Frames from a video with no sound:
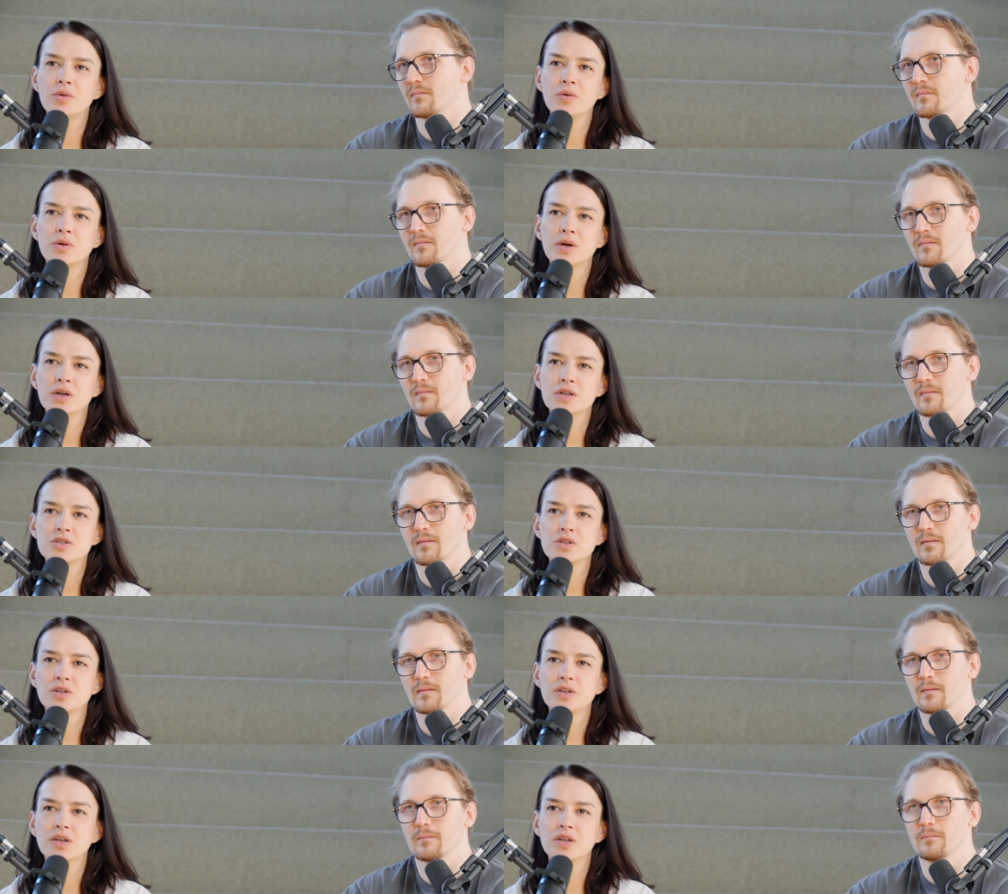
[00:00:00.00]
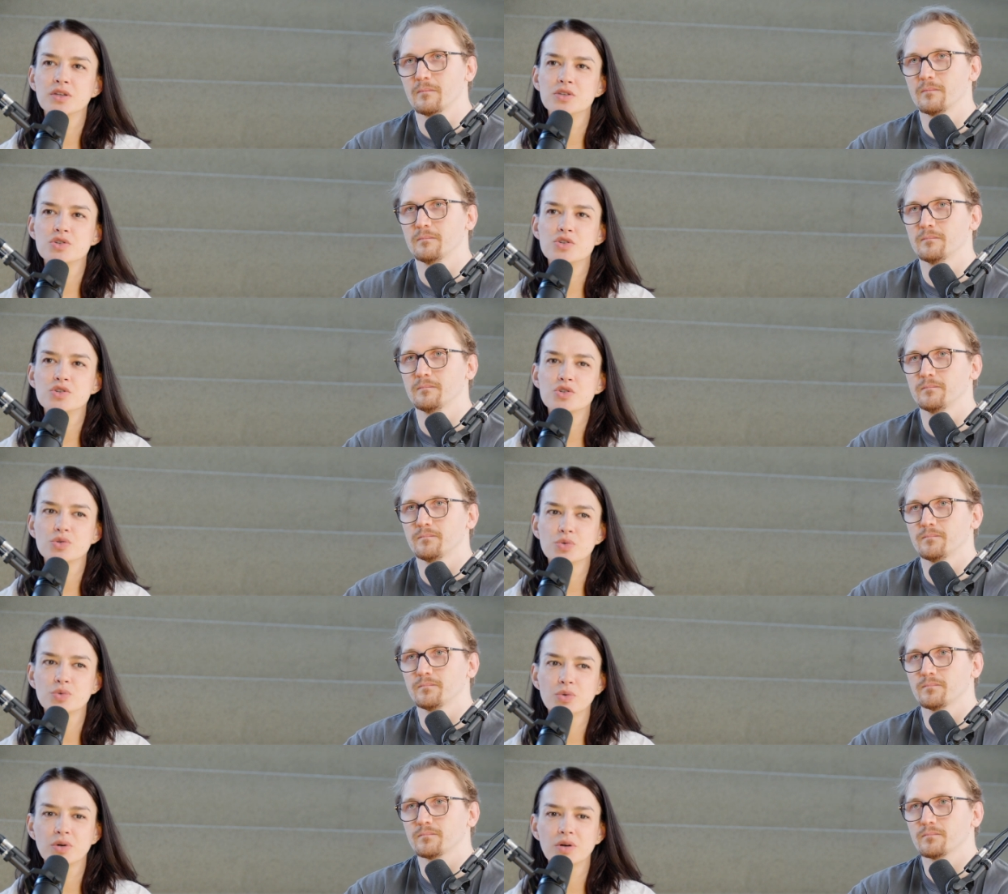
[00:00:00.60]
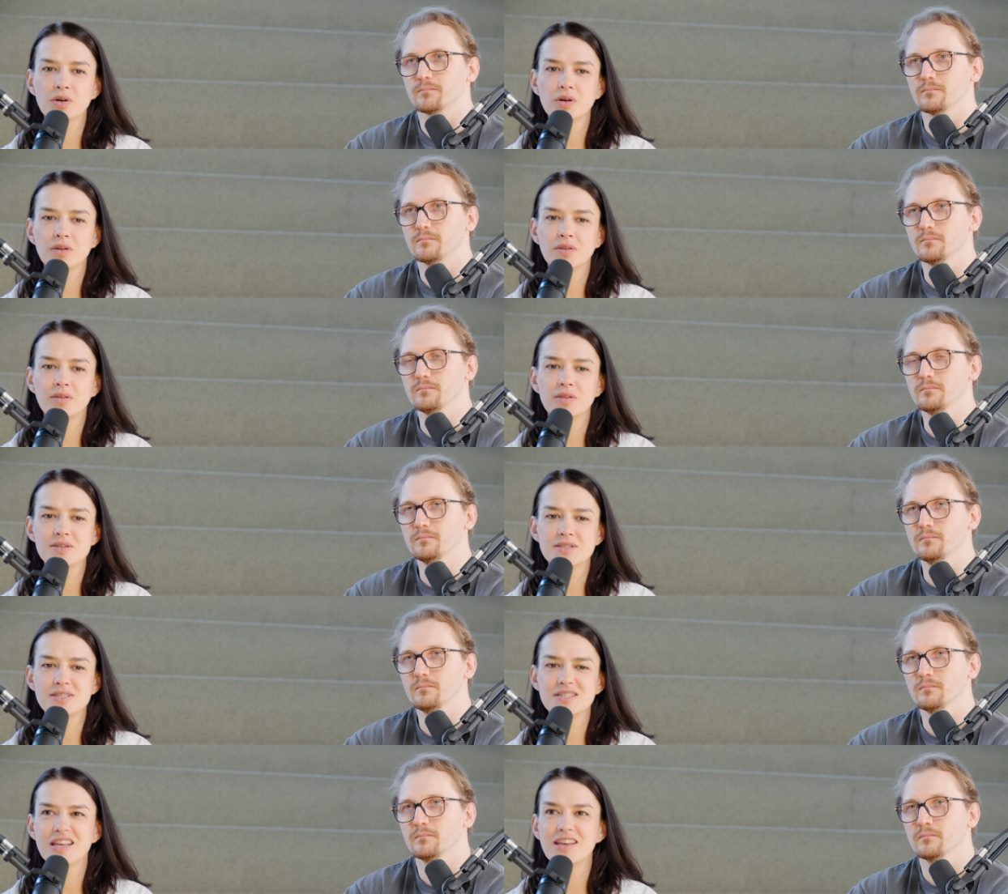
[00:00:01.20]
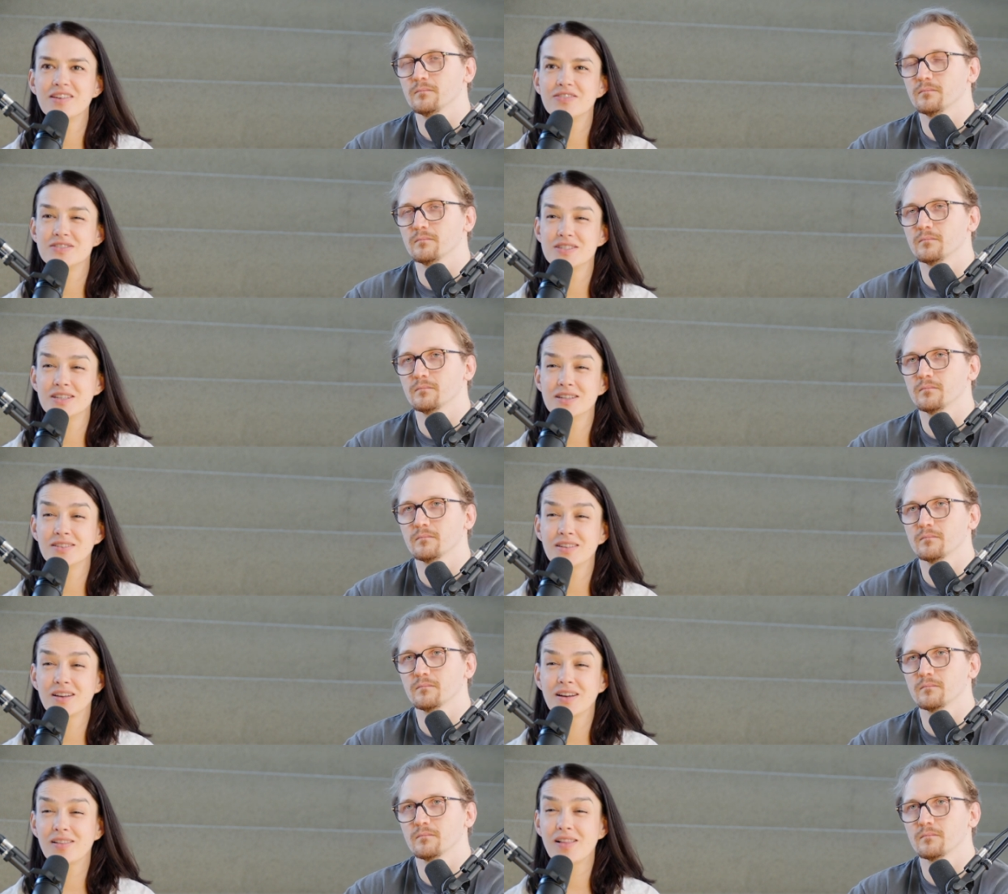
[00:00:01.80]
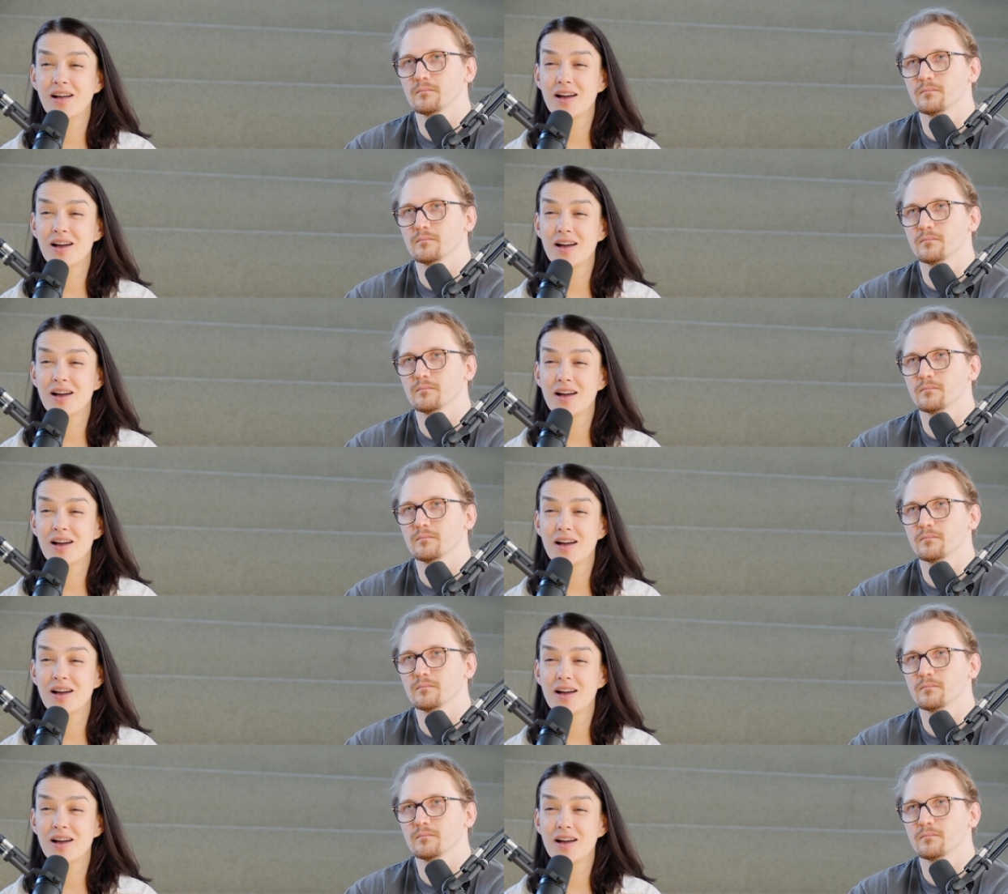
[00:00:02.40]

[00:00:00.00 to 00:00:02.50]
Speaker 1: do you actually ensure the safety in the